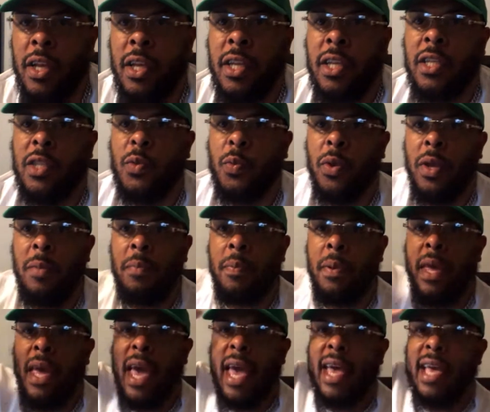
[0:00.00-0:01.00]
Sweet
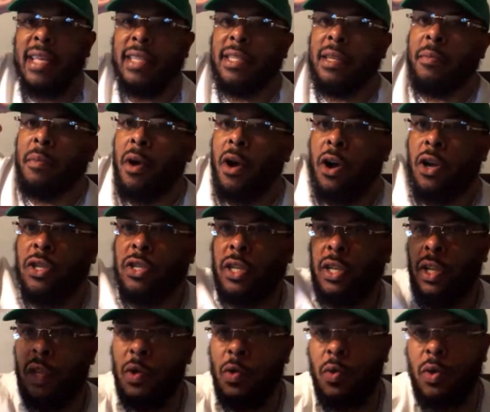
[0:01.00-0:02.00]
P ASMR
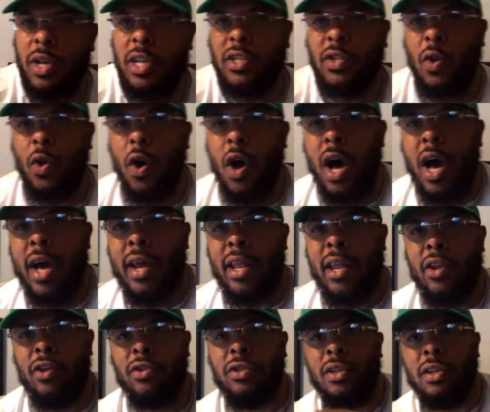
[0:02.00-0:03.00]
salute. It's all hot
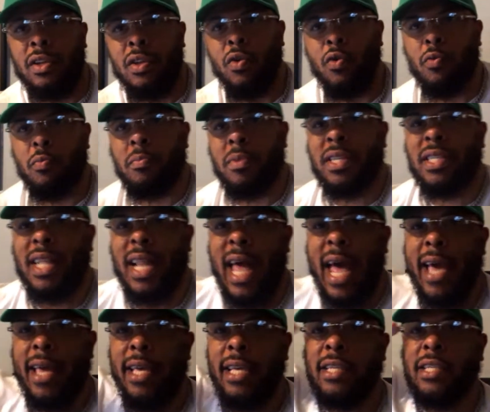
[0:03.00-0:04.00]
air salute. Miss
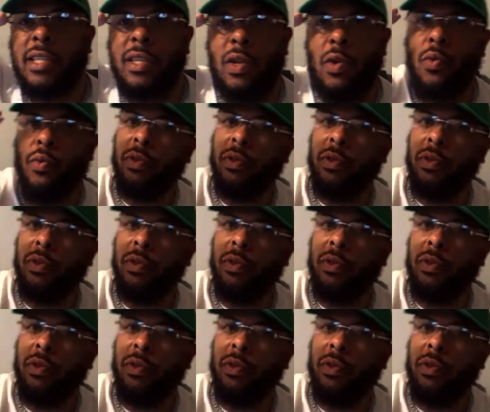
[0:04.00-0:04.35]
Lackey salute.